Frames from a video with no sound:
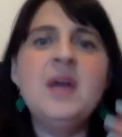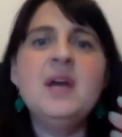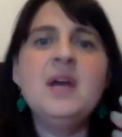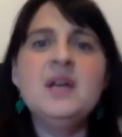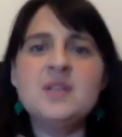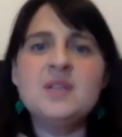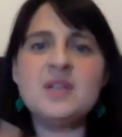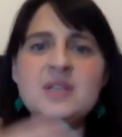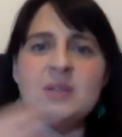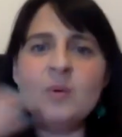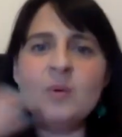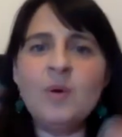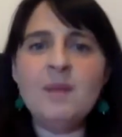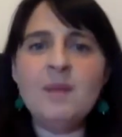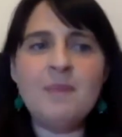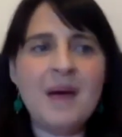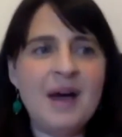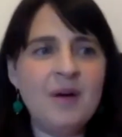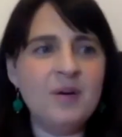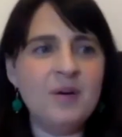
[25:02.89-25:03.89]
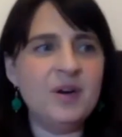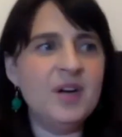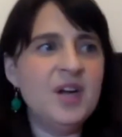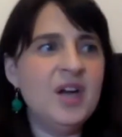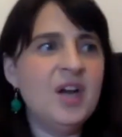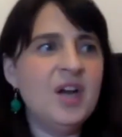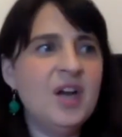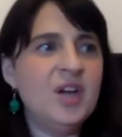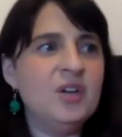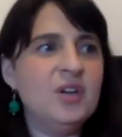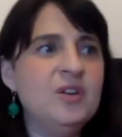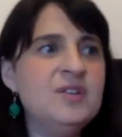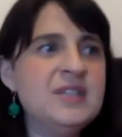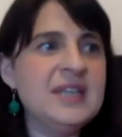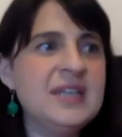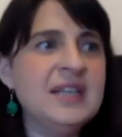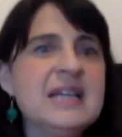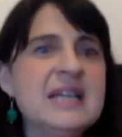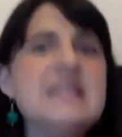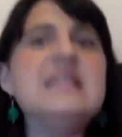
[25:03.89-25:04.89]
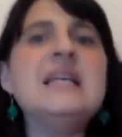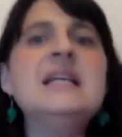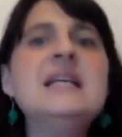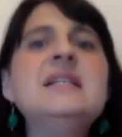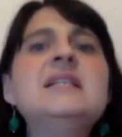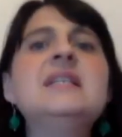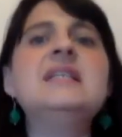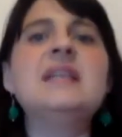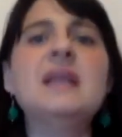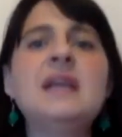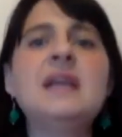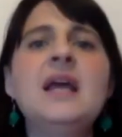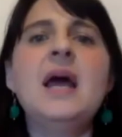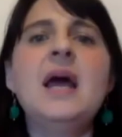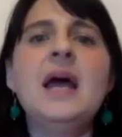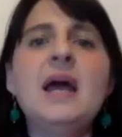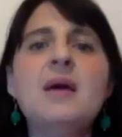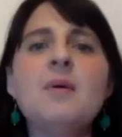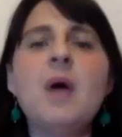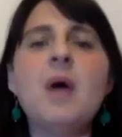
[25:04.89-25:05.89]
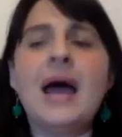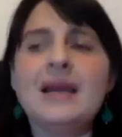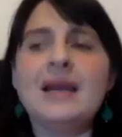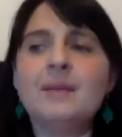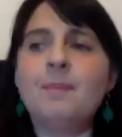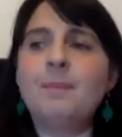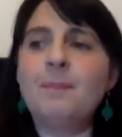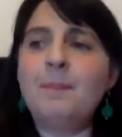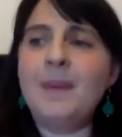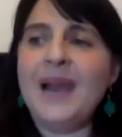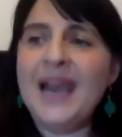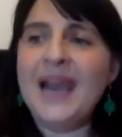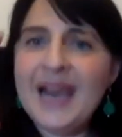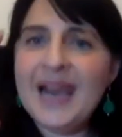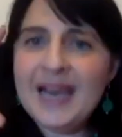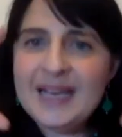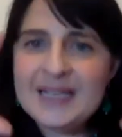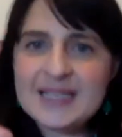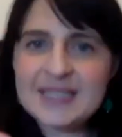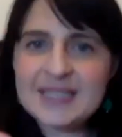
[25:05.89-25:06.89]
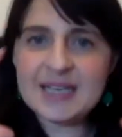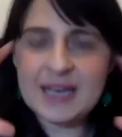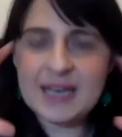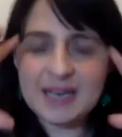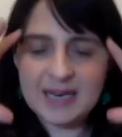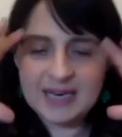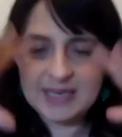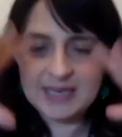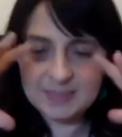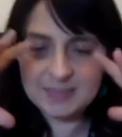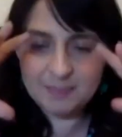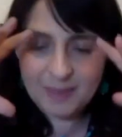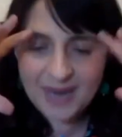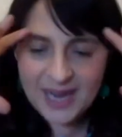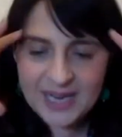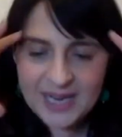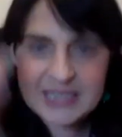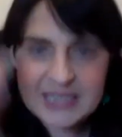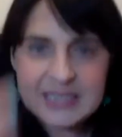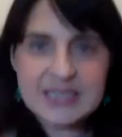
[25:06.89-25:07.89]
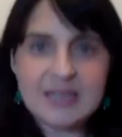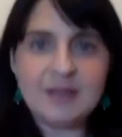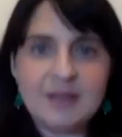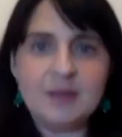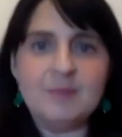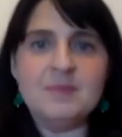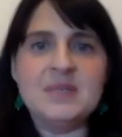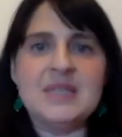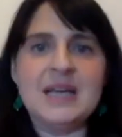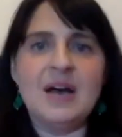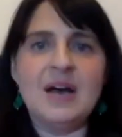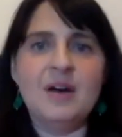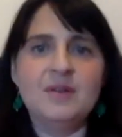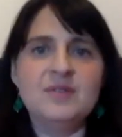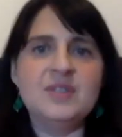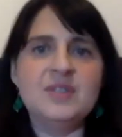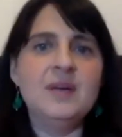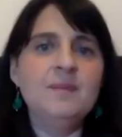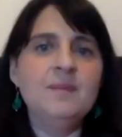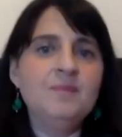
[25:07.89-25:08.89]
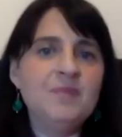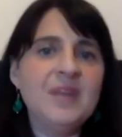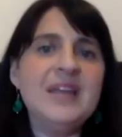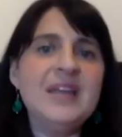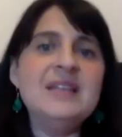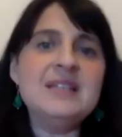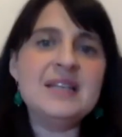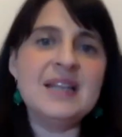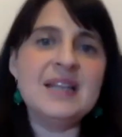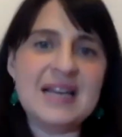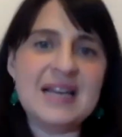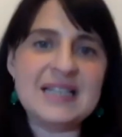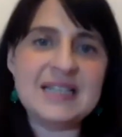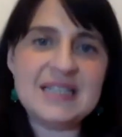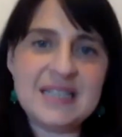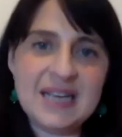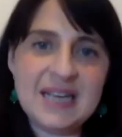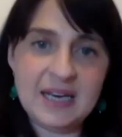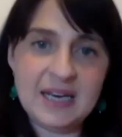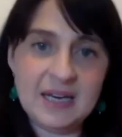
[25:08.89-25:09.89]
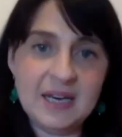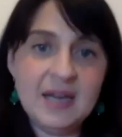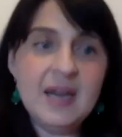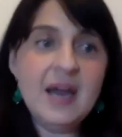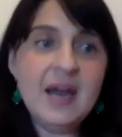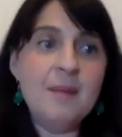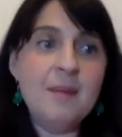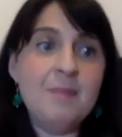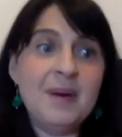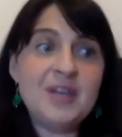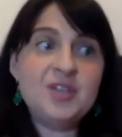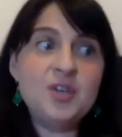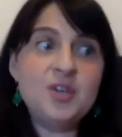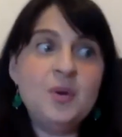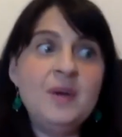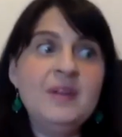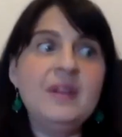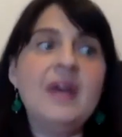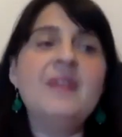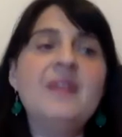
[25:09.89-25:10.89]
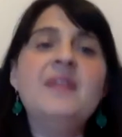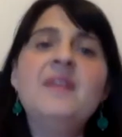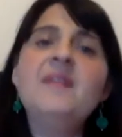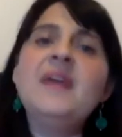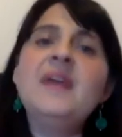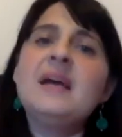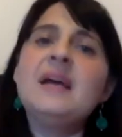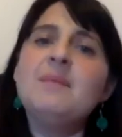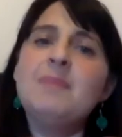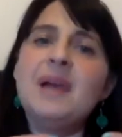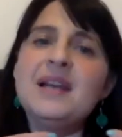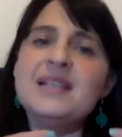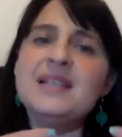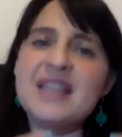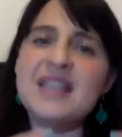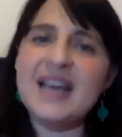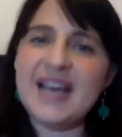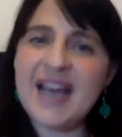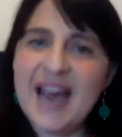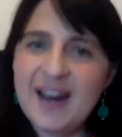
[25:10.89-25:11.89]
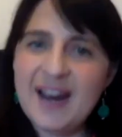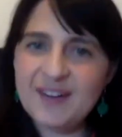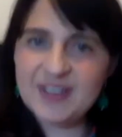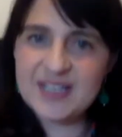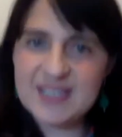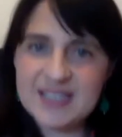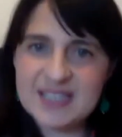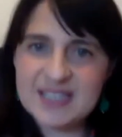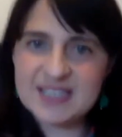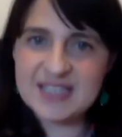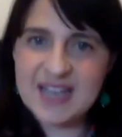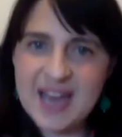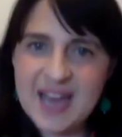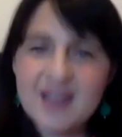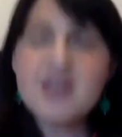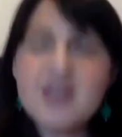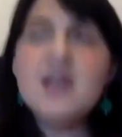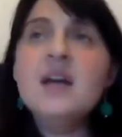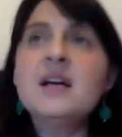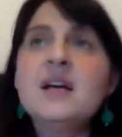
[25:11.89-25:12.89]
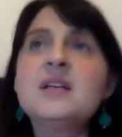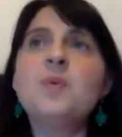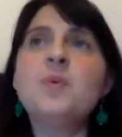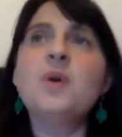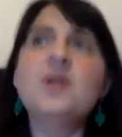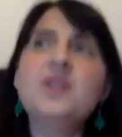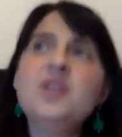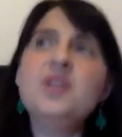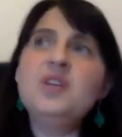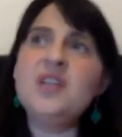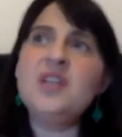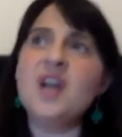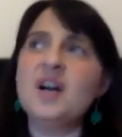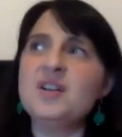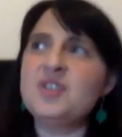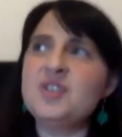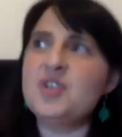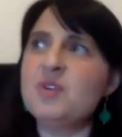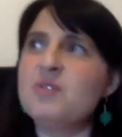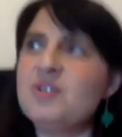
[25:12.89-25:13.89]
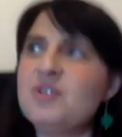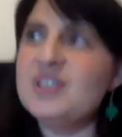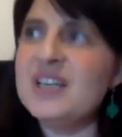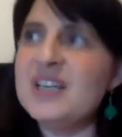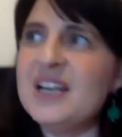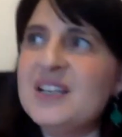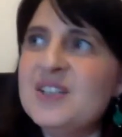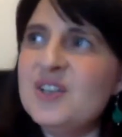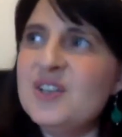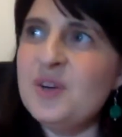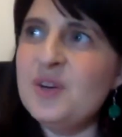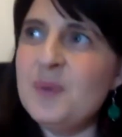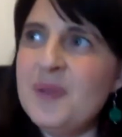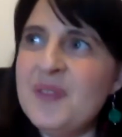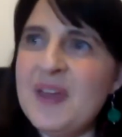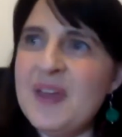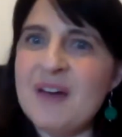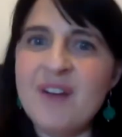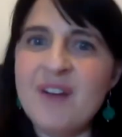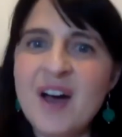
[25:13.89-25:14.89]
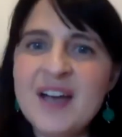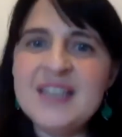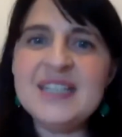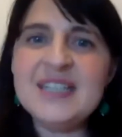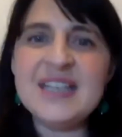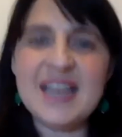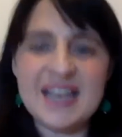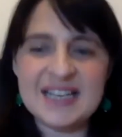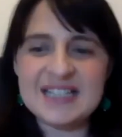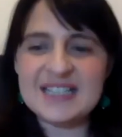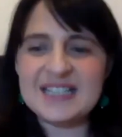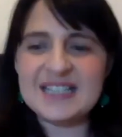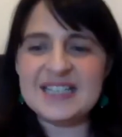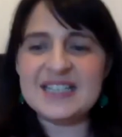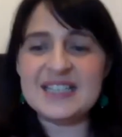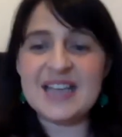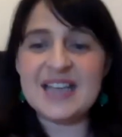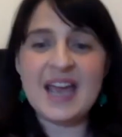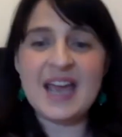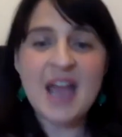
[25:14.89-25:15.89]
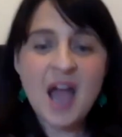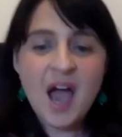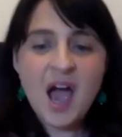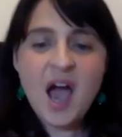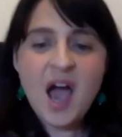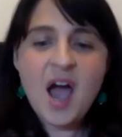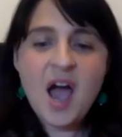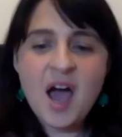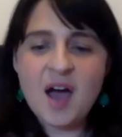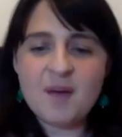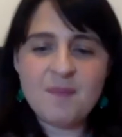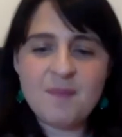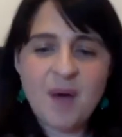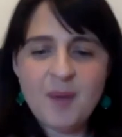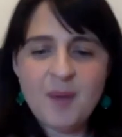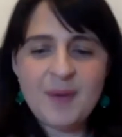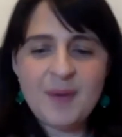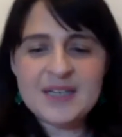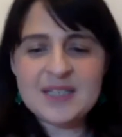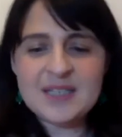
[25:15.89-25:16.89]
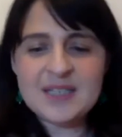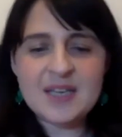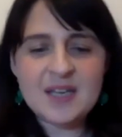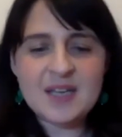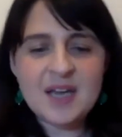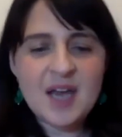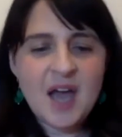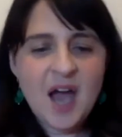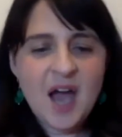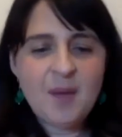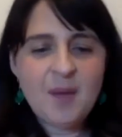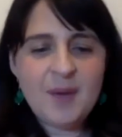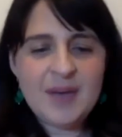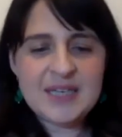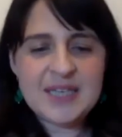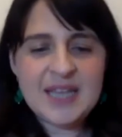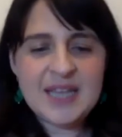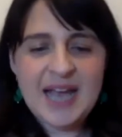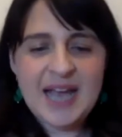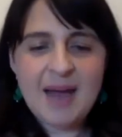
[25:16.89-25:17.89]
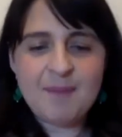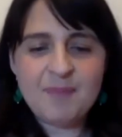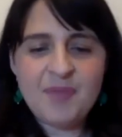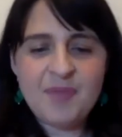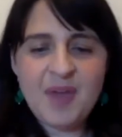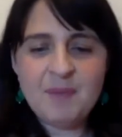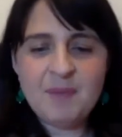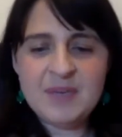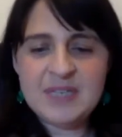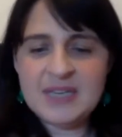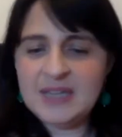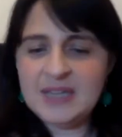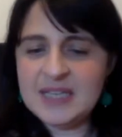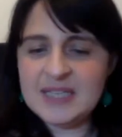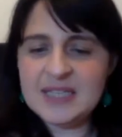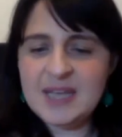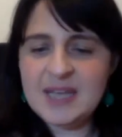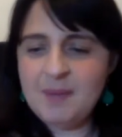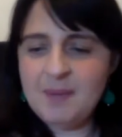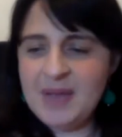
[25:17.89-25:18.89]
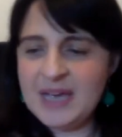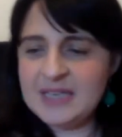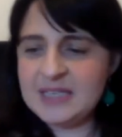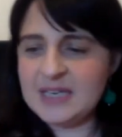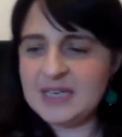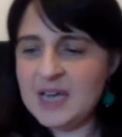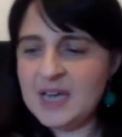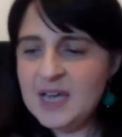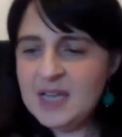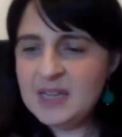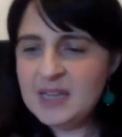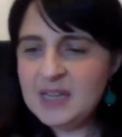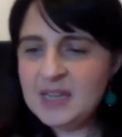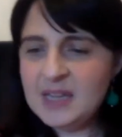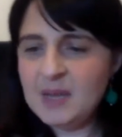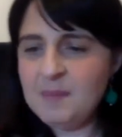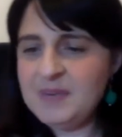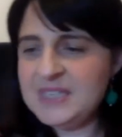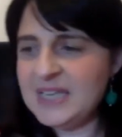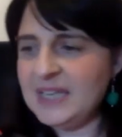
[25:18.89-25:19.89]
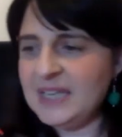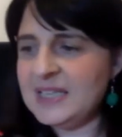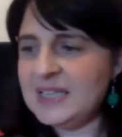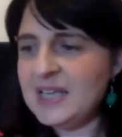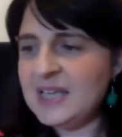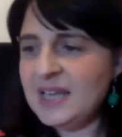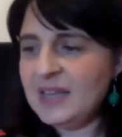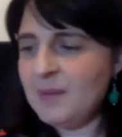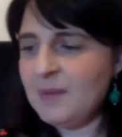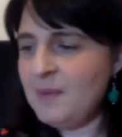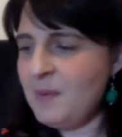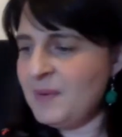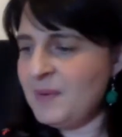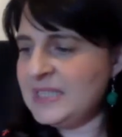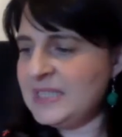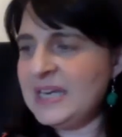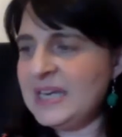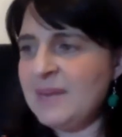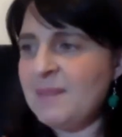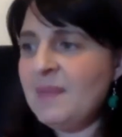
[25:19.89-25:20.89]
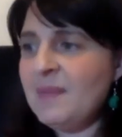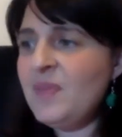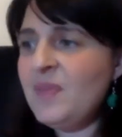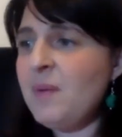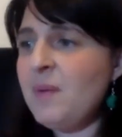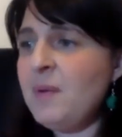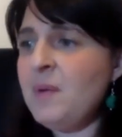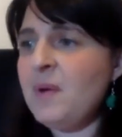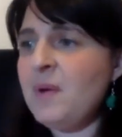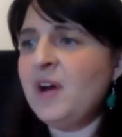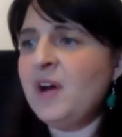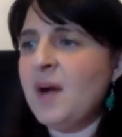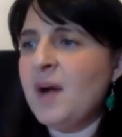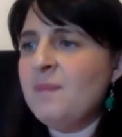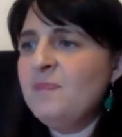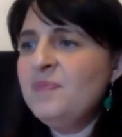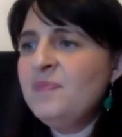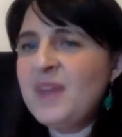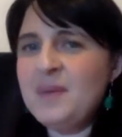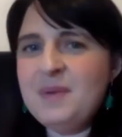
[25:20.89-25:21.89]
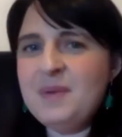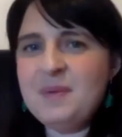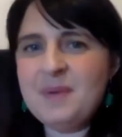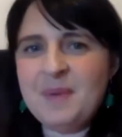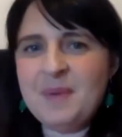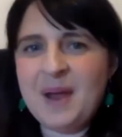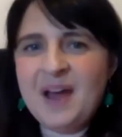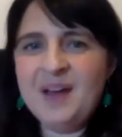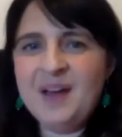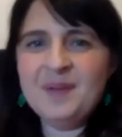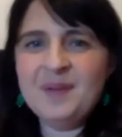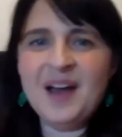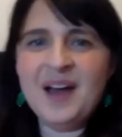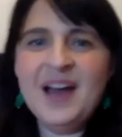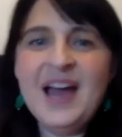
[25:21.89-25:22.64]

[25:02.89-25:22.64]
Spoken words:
So it's all about using their senses and placing themselves into that scene. And by doing that, then they can place their characters there. Because what young children tend to do when they're writing is to say, I went to the camp, then we did this, then we ate dinner, then we said this, then we went to sleep, then we woke up, then we blah, blah, blah.